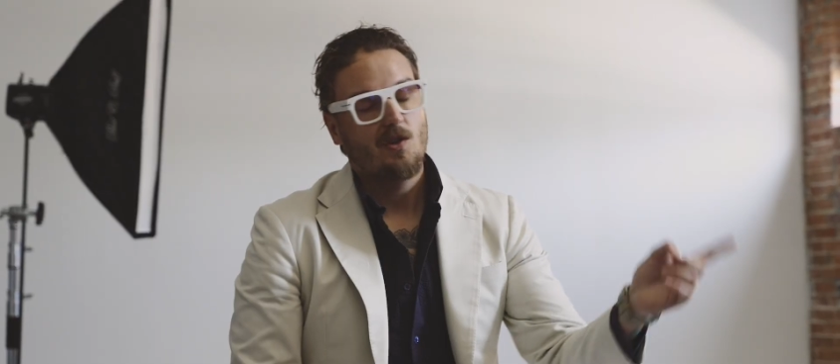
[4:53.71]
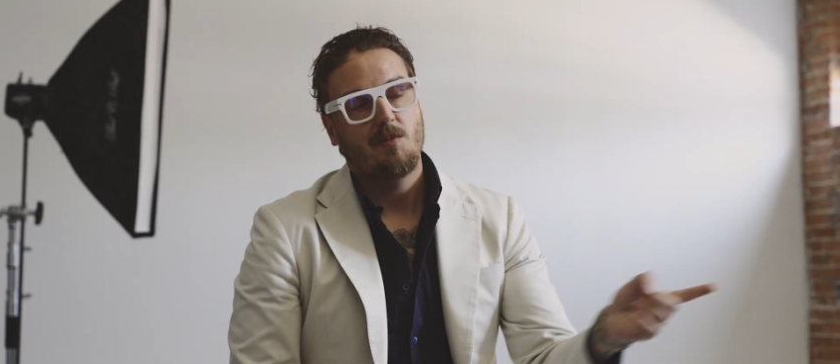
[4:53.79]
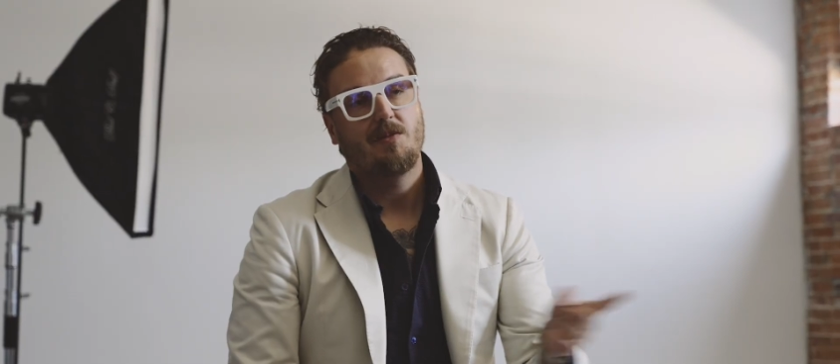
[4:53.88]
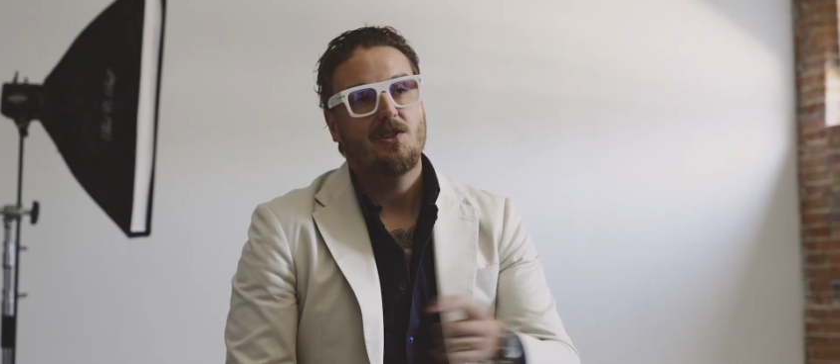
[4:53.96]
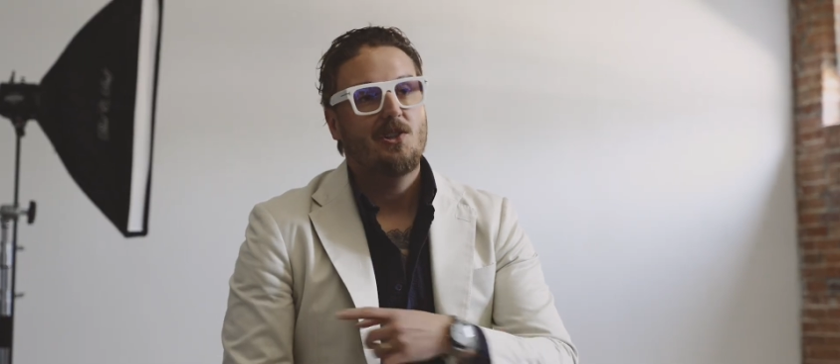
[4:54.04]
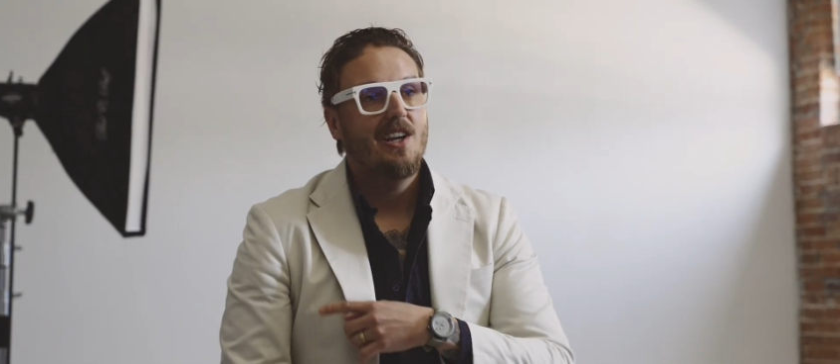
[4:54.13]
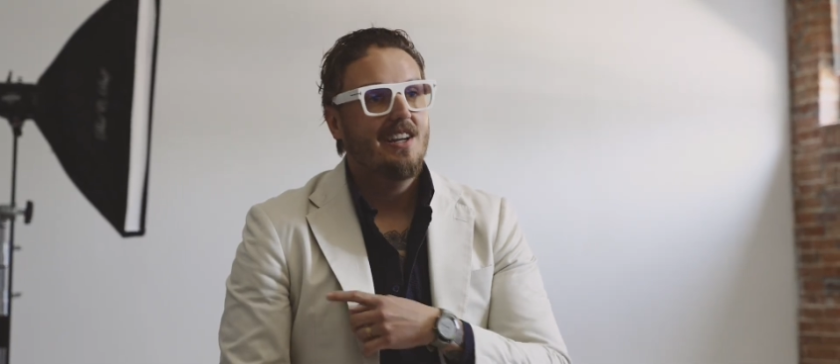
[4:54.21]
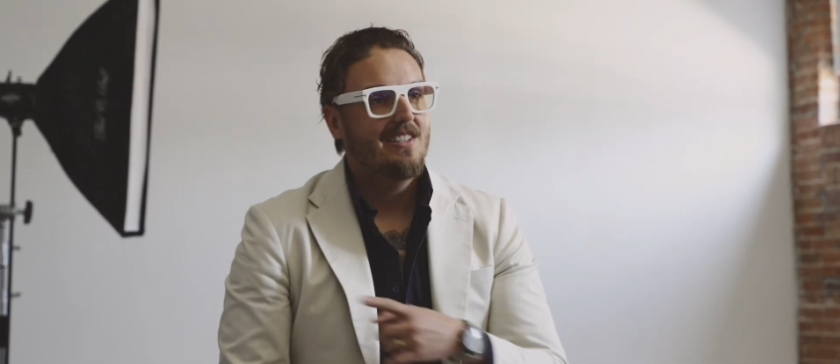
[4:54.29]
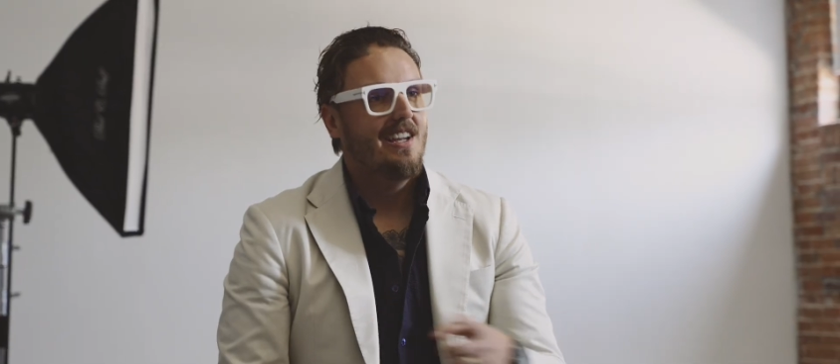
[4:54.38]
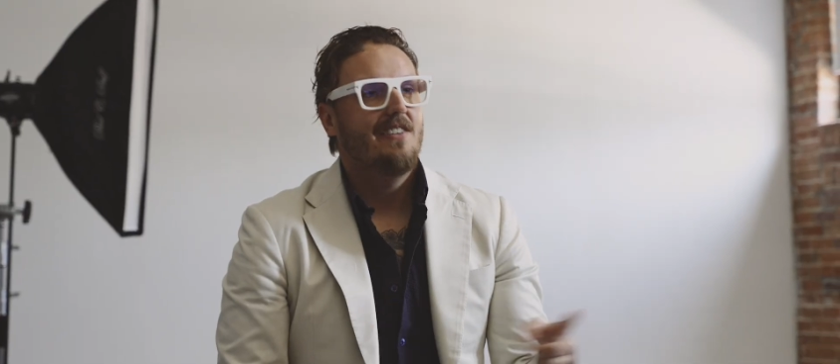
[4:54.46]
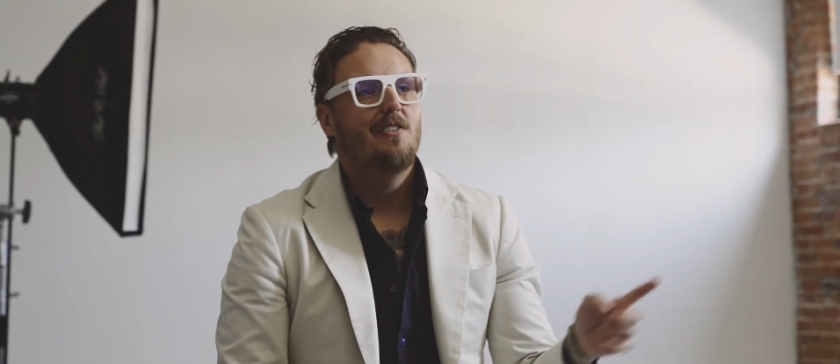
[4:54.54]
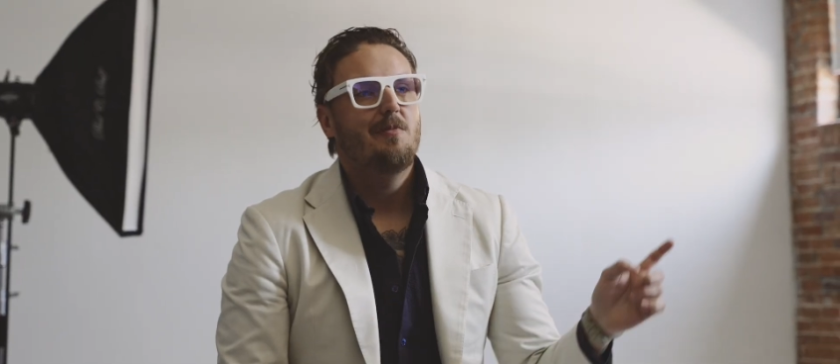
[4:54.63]
triple checked
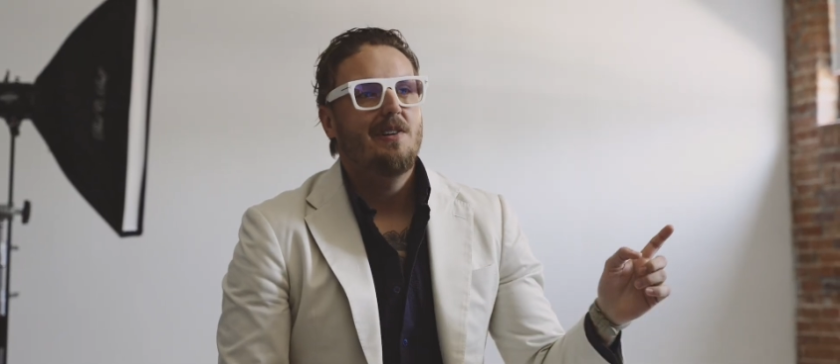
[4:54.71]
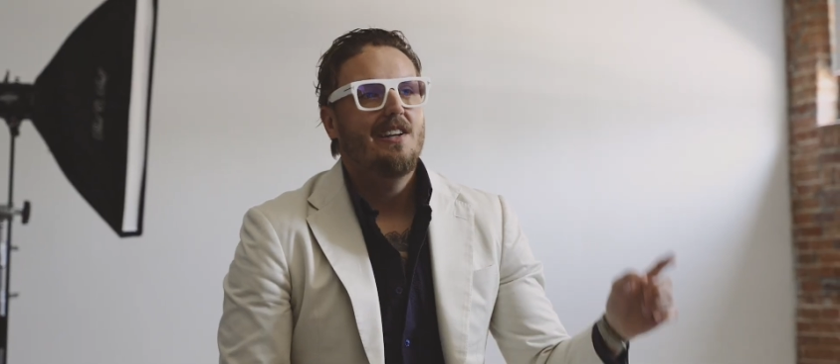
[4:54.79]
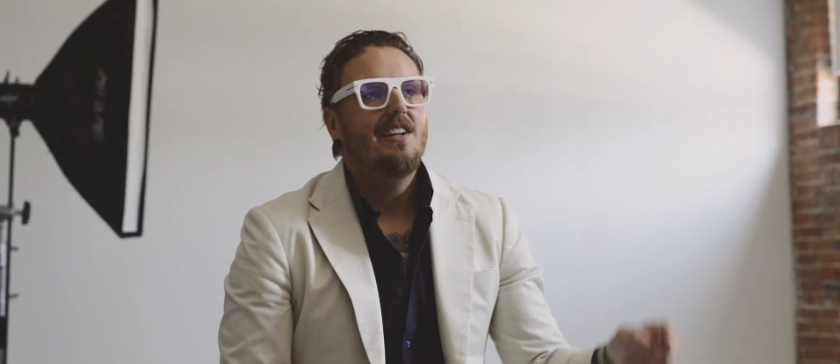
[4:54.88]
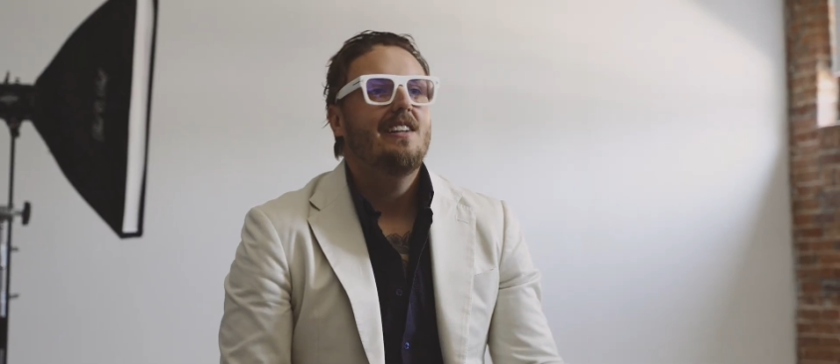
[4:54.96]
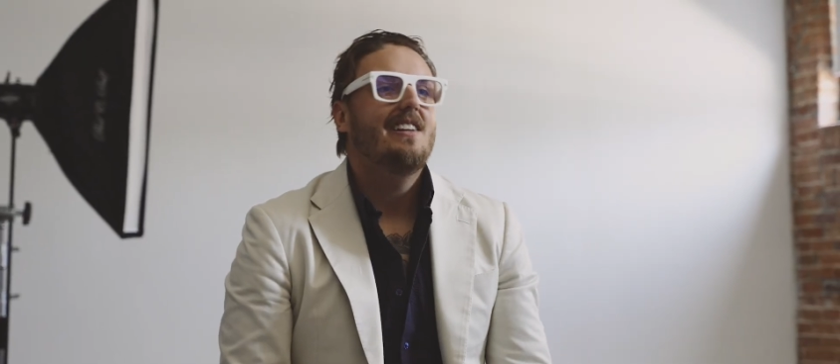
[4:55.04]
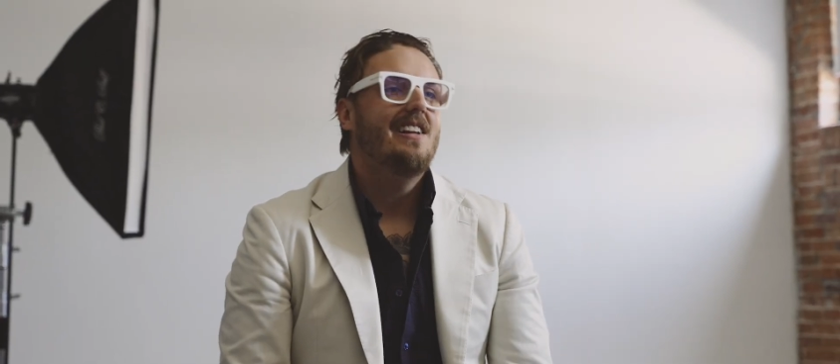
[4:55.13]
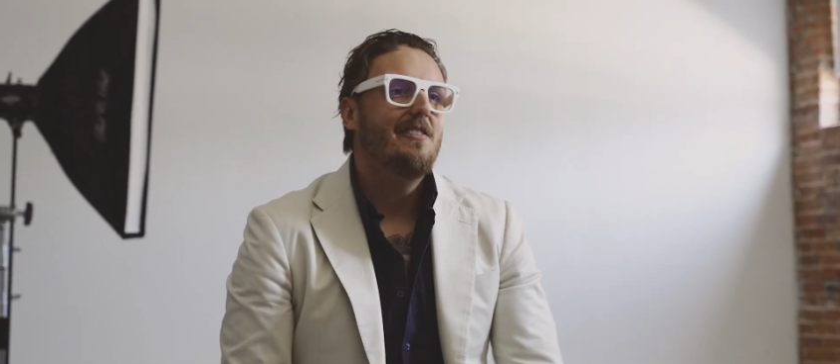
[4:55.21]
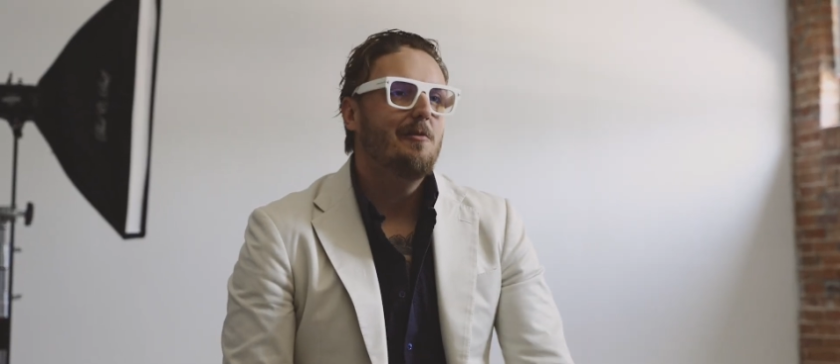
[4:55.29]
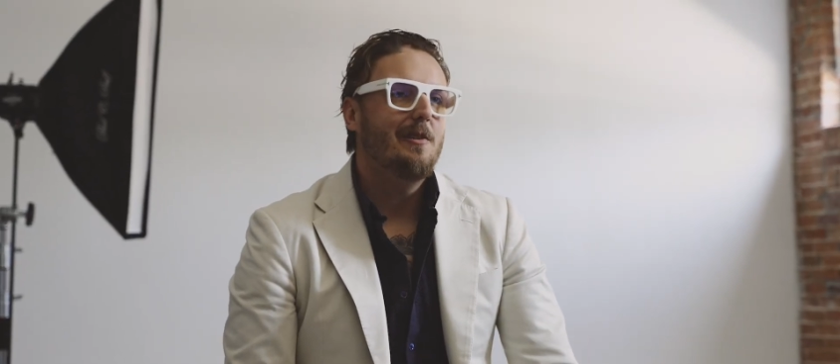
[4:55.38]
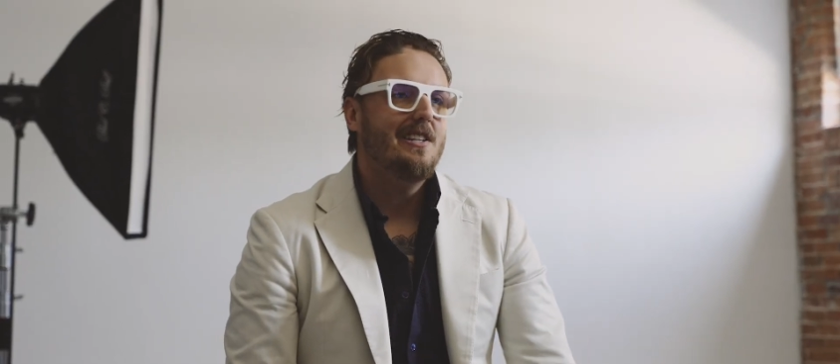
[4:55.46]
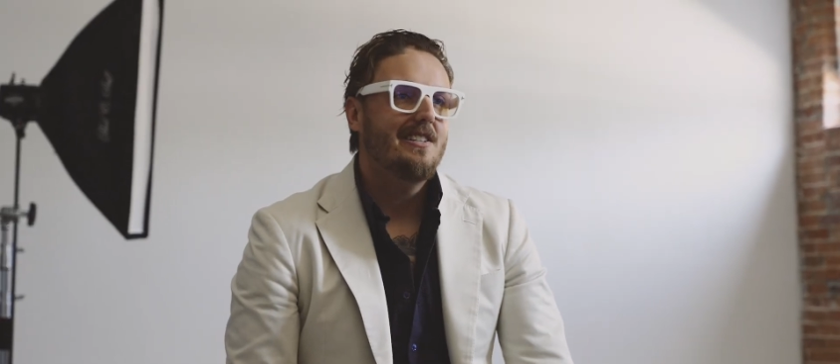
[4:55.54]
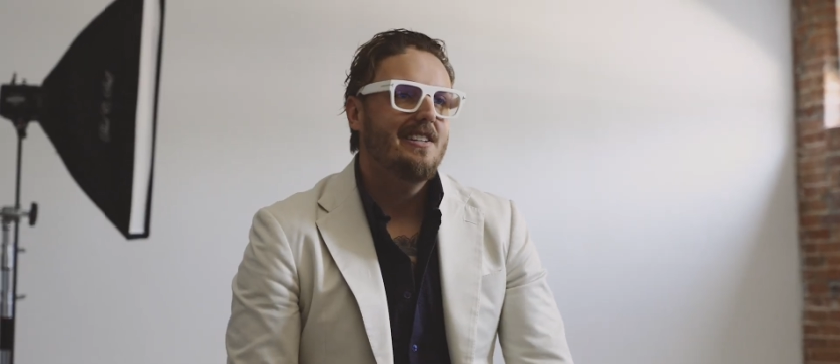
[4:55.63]
everybody and
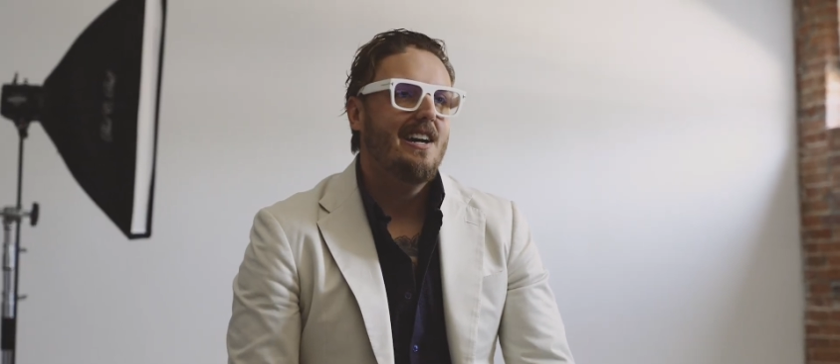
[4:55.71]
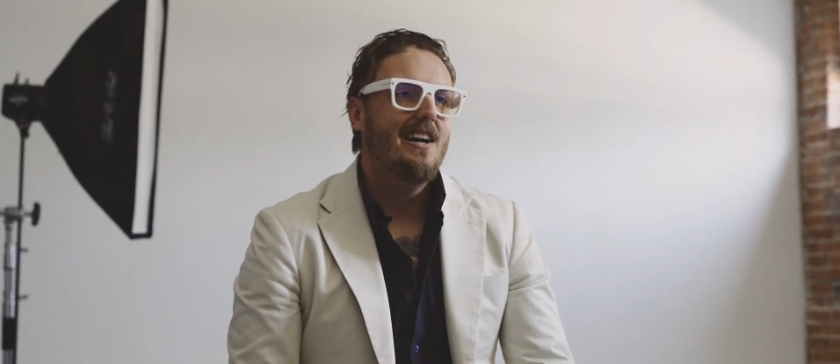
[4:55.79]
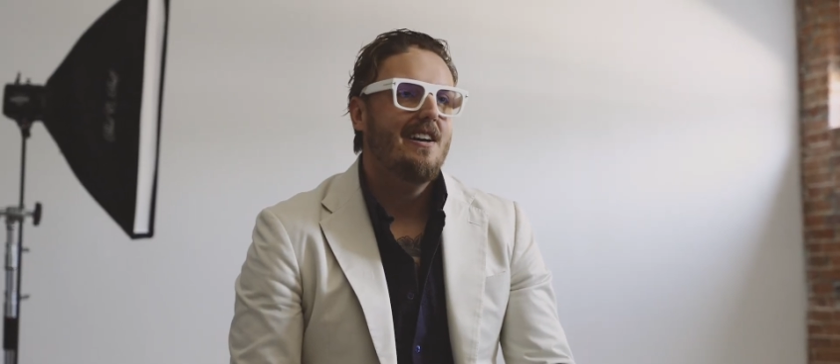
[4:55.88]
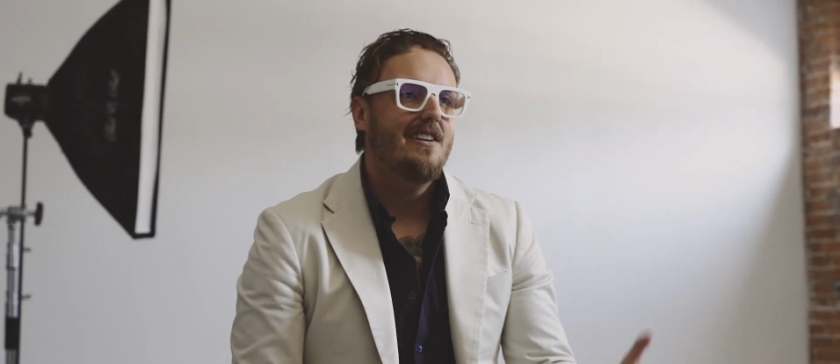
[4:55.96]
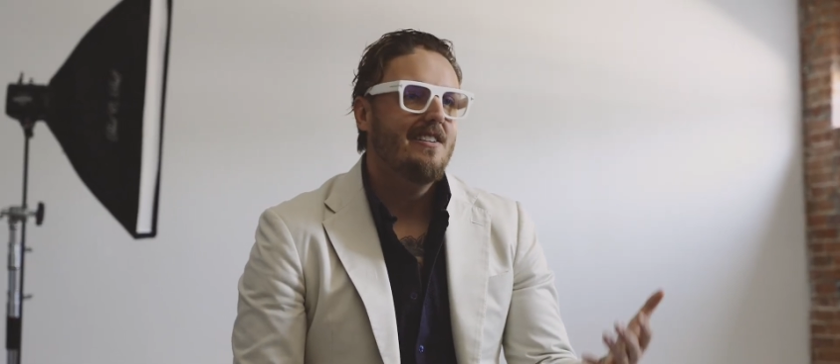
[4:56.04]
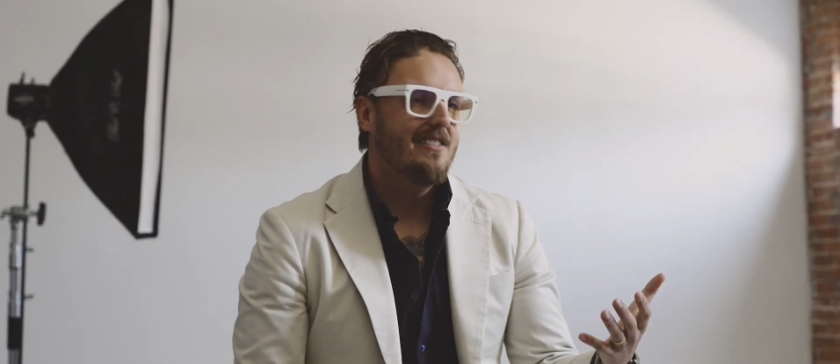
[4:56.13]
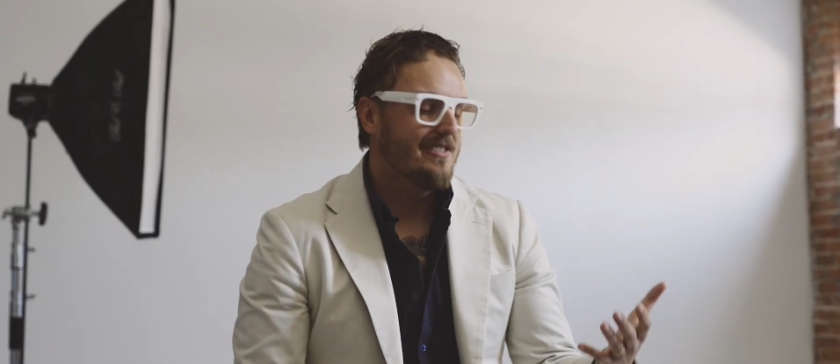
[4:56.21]
everybody's style